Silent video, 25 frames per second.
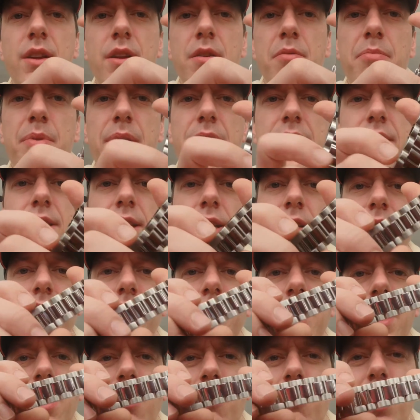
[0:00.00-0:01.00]
bracelet.
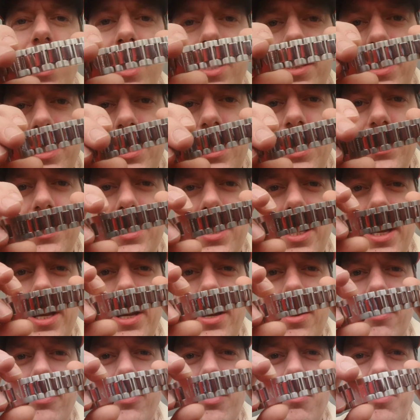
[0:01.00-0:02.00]
Now, why did I take
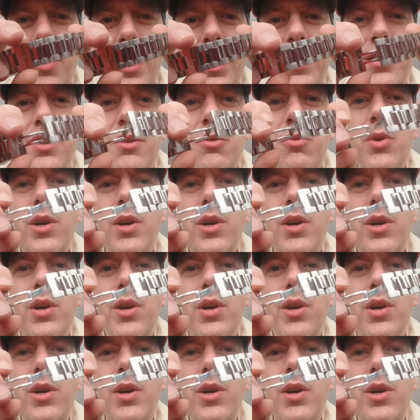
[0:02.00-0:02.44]
it off the bracelet?